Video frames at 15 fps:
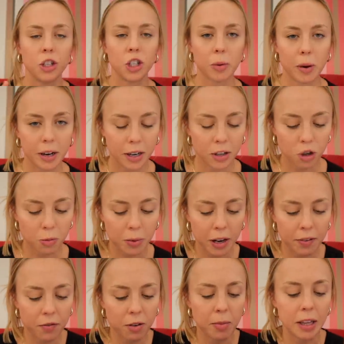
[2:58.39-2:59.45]
So my initial
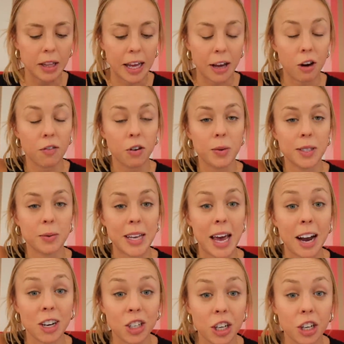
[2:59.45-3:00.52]
plan for my layover was I was
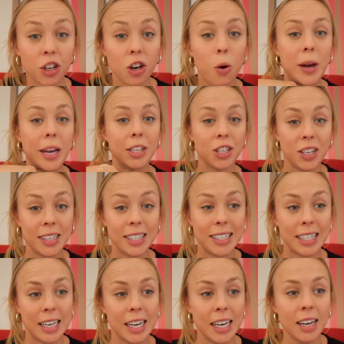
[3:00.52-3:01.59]
actually going to go into the
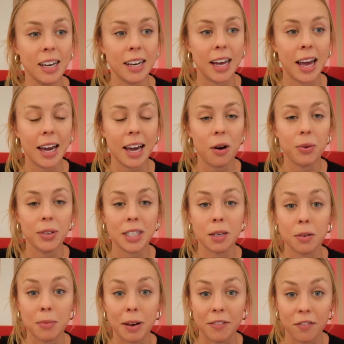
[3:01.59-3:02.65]
city and hang out with
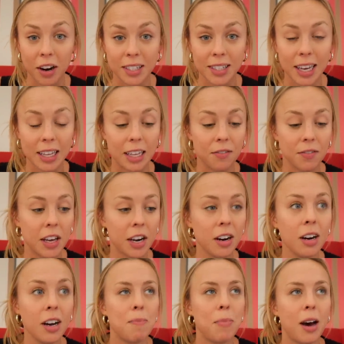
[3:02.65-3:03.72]
some of my friends that live
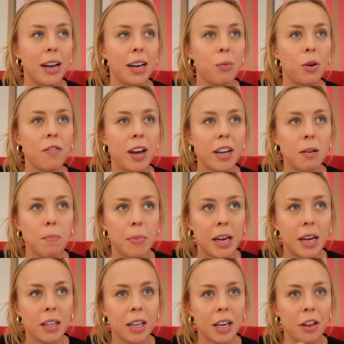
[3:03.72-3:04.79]
there, but it would have ended up
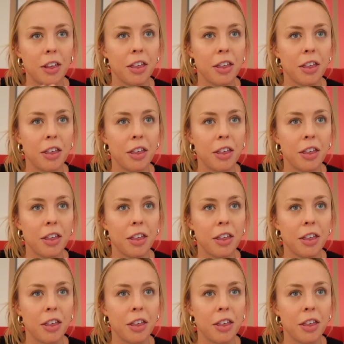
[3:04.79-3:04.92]
being like a